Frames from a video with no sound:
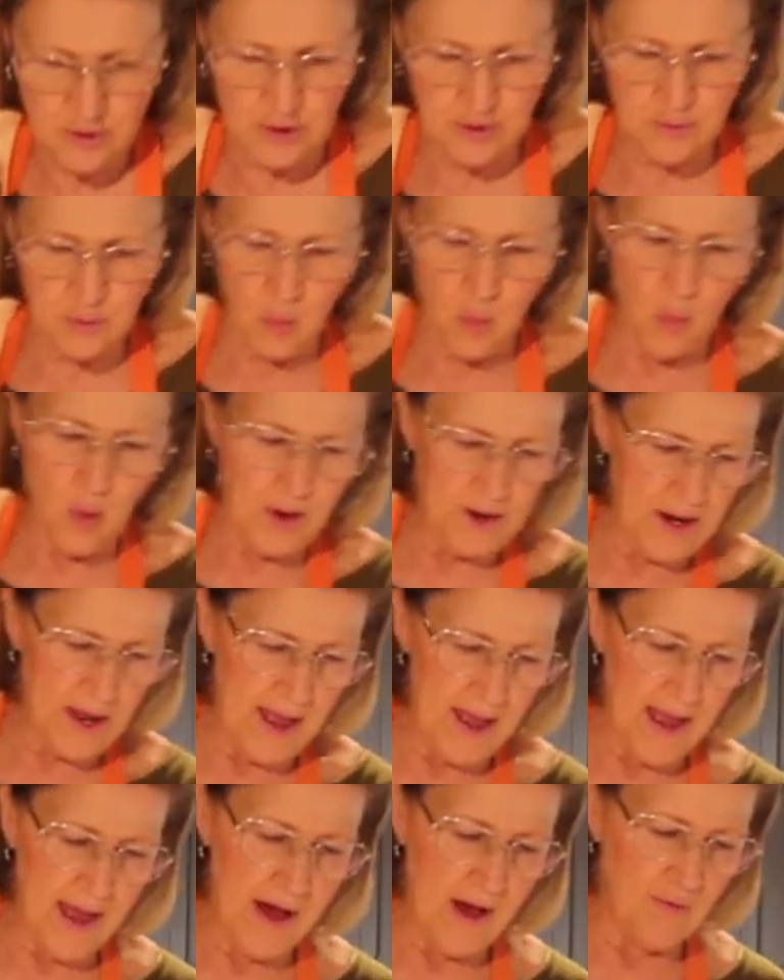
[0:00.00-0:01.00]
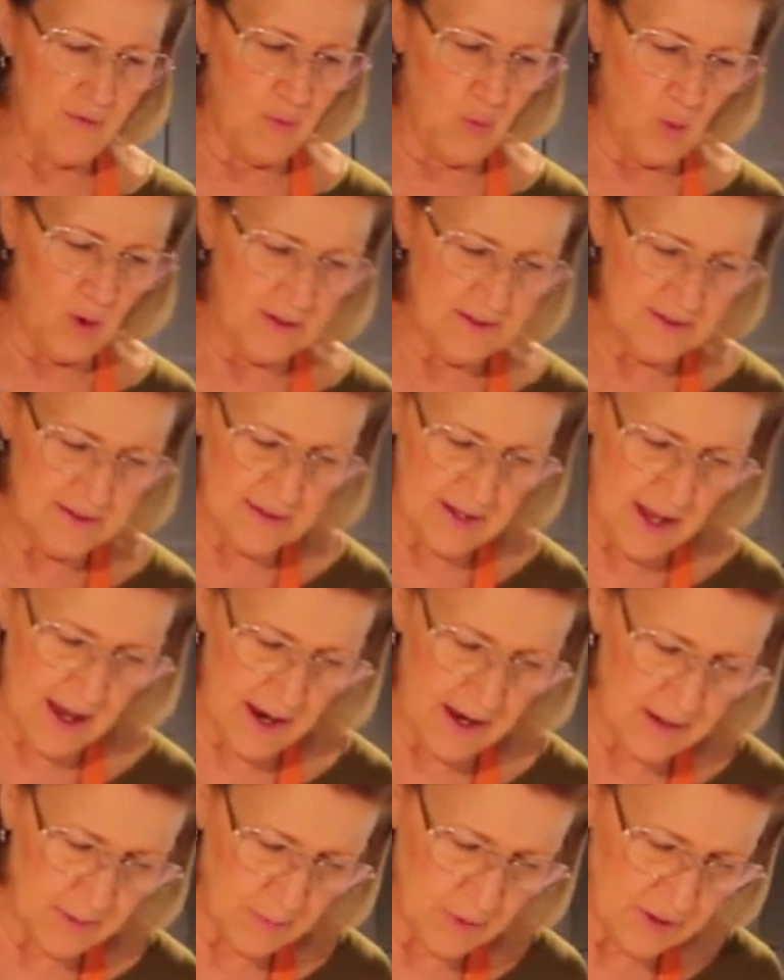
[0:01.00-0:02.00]
just one
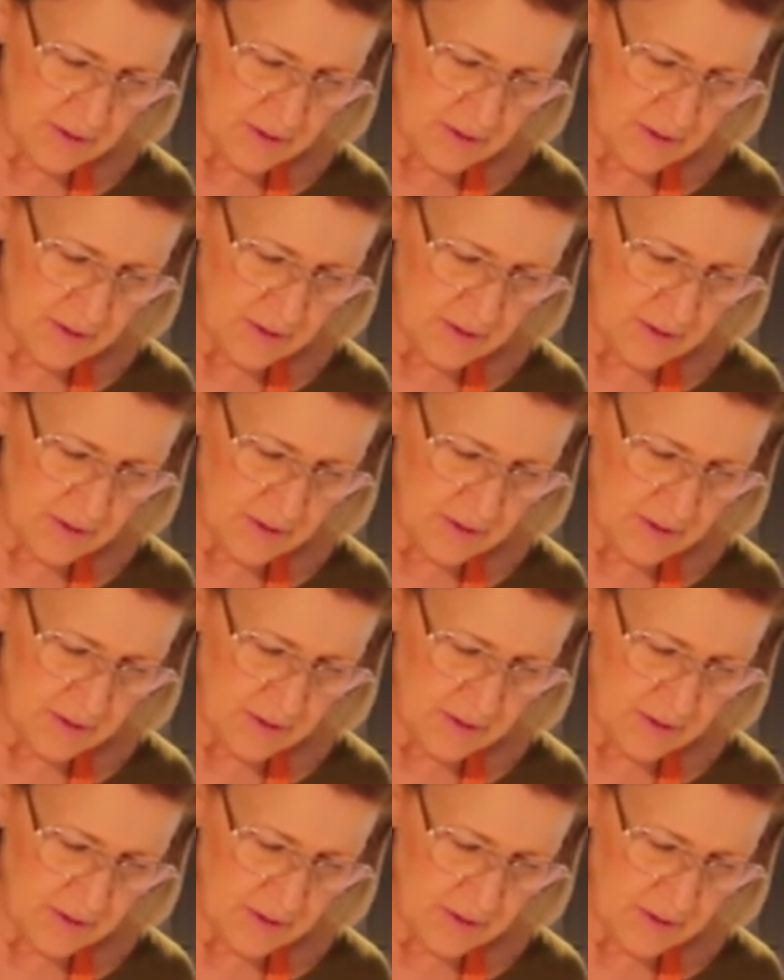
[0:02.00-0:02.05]
side. I'm